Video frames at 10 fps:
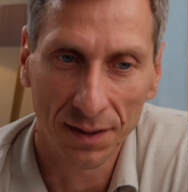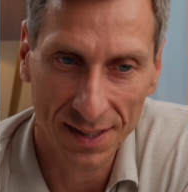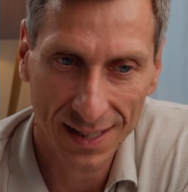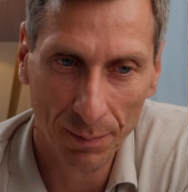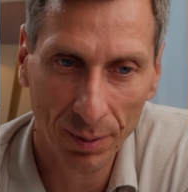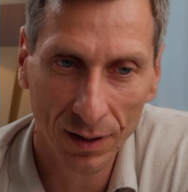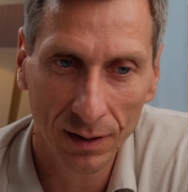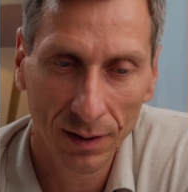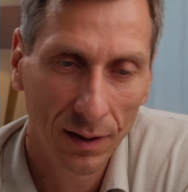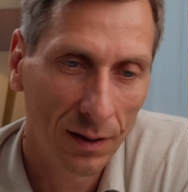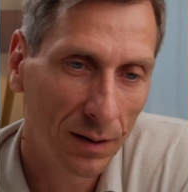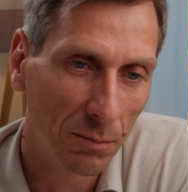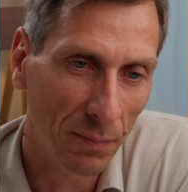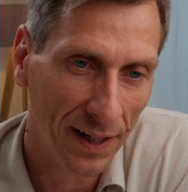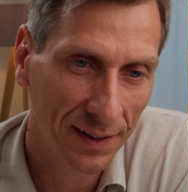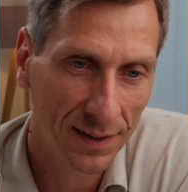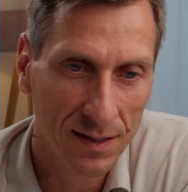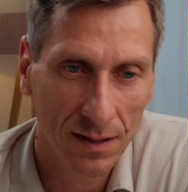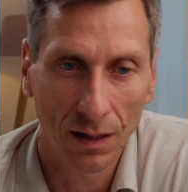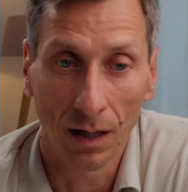the stepper,
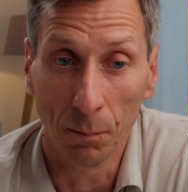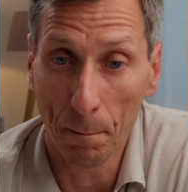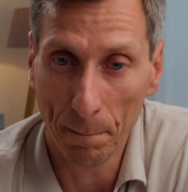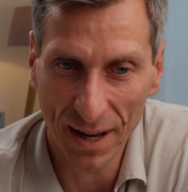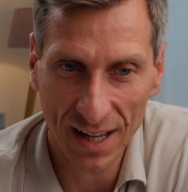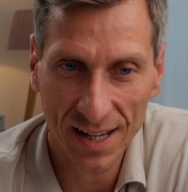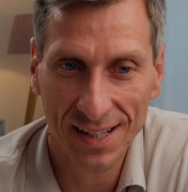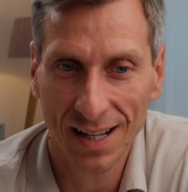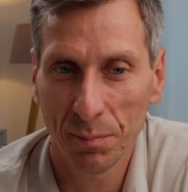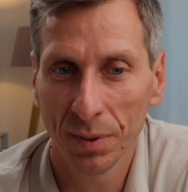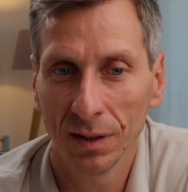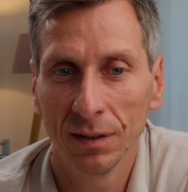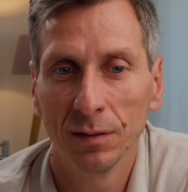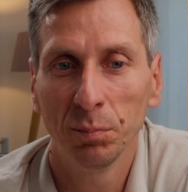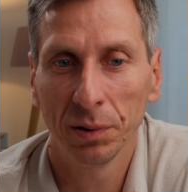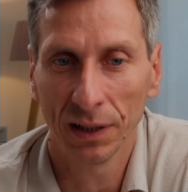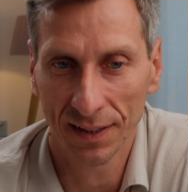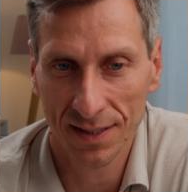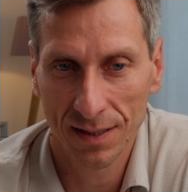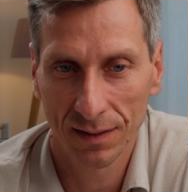minus, a big number,
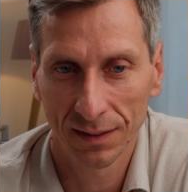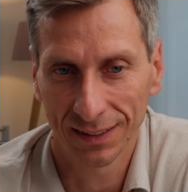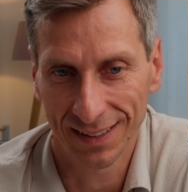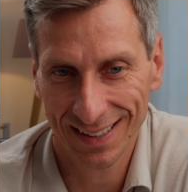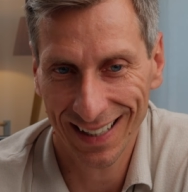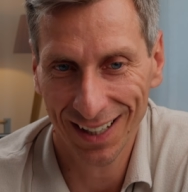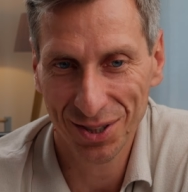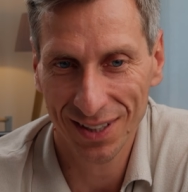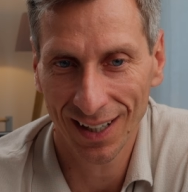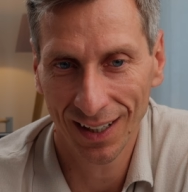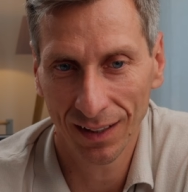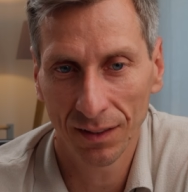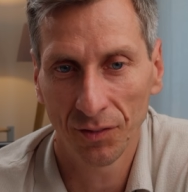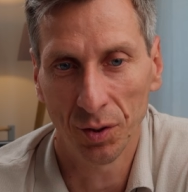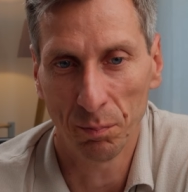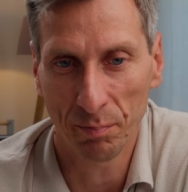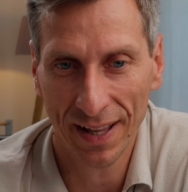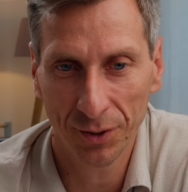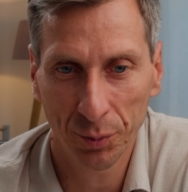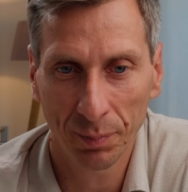plus the status tile, the
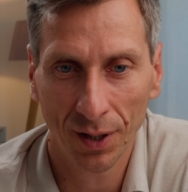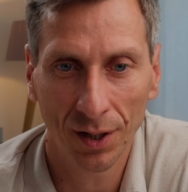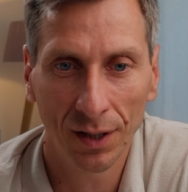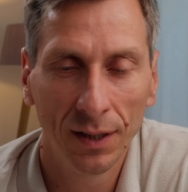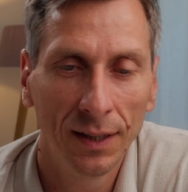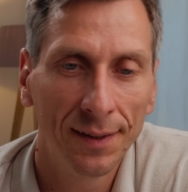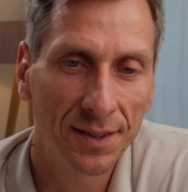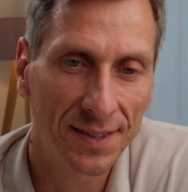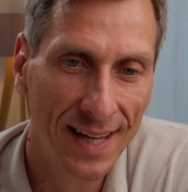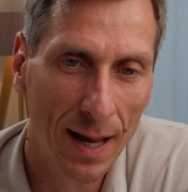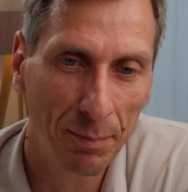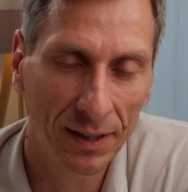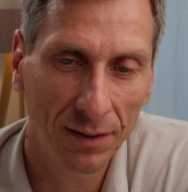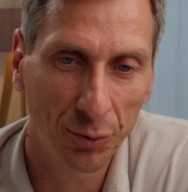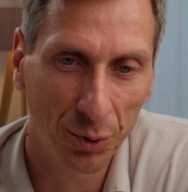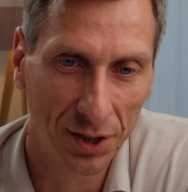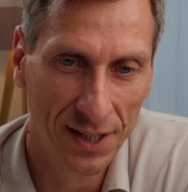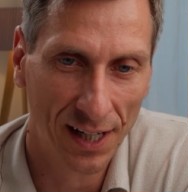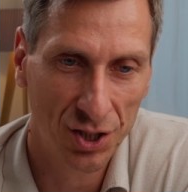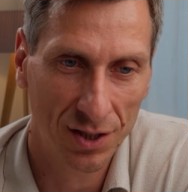battery bar, the tab in the footer
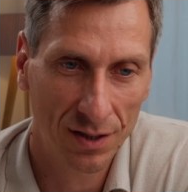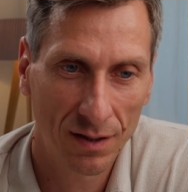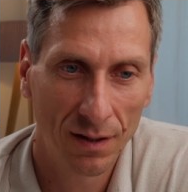section.